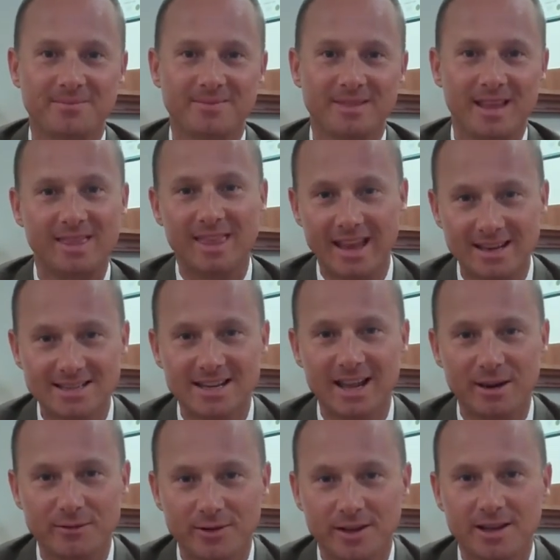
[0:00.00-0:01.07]
And thanks
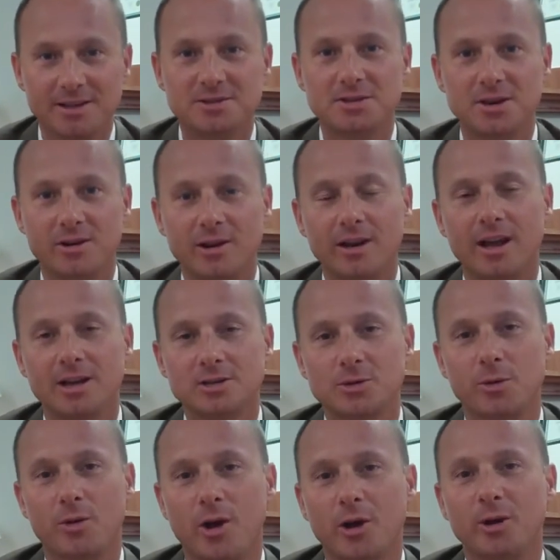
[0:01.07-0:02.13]
again for considering us
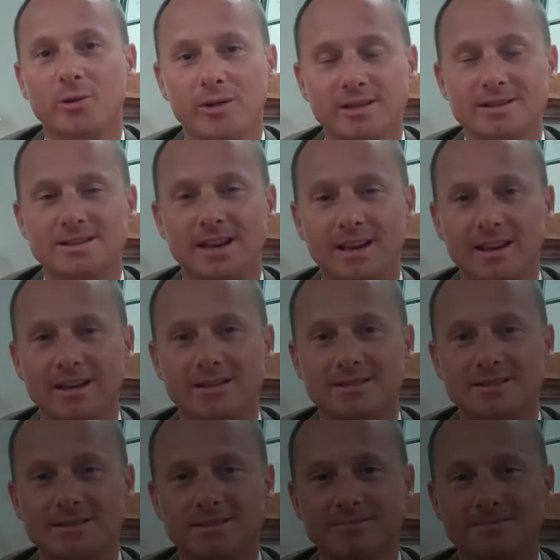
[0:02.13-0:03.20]
with all your real estate
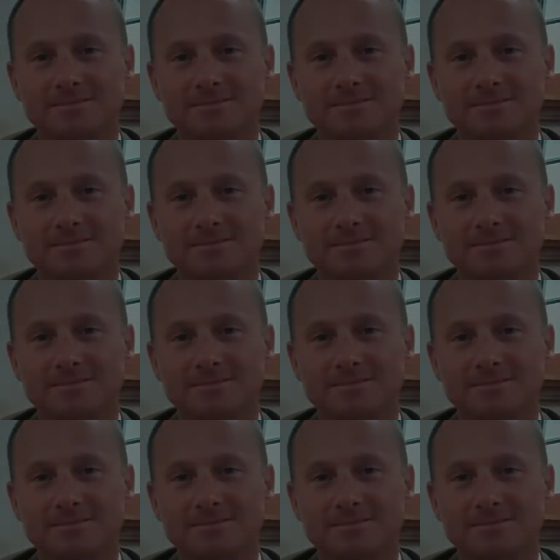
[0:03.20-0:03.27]
needs.